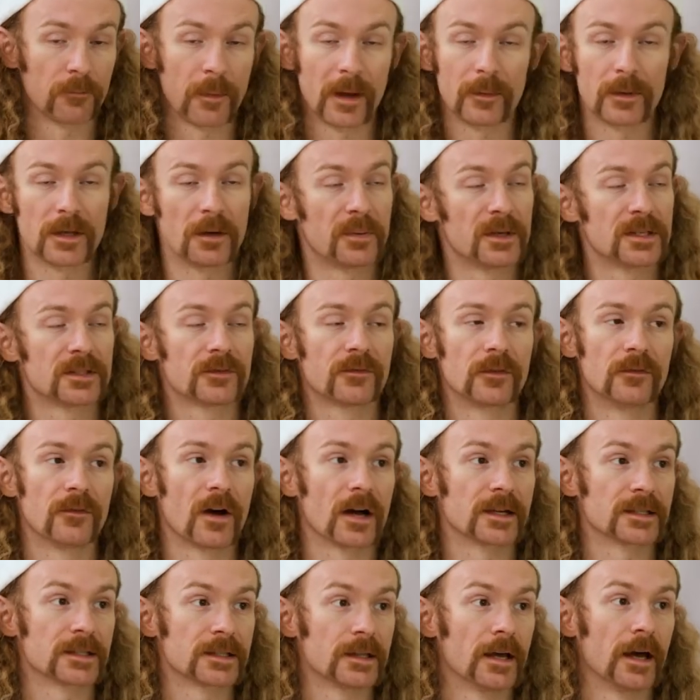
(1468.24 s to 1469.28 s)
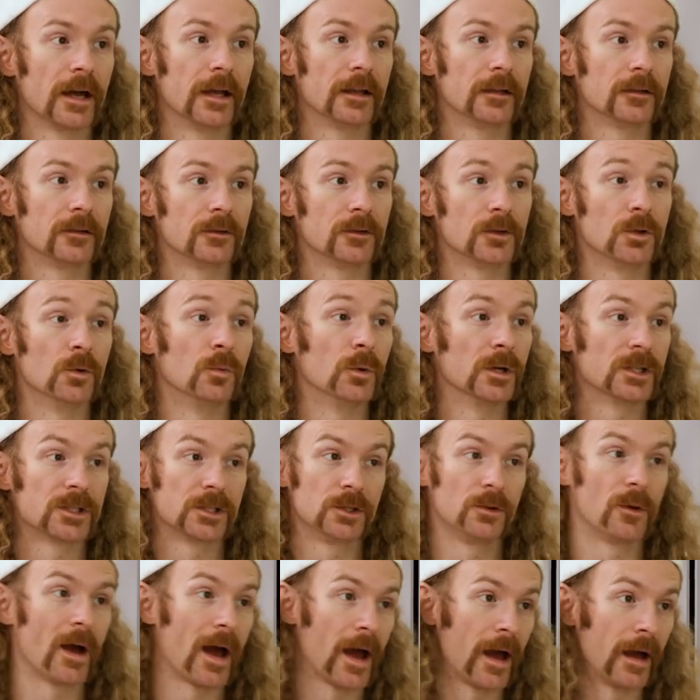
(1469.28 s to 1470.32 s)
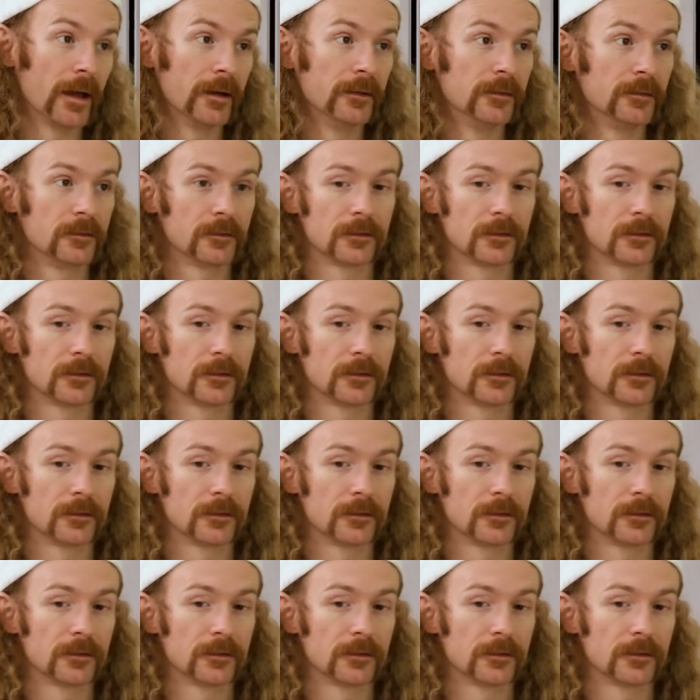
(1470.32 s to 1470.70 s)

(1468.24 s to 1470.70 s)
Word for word: maybe a piece of advice that you wish you had,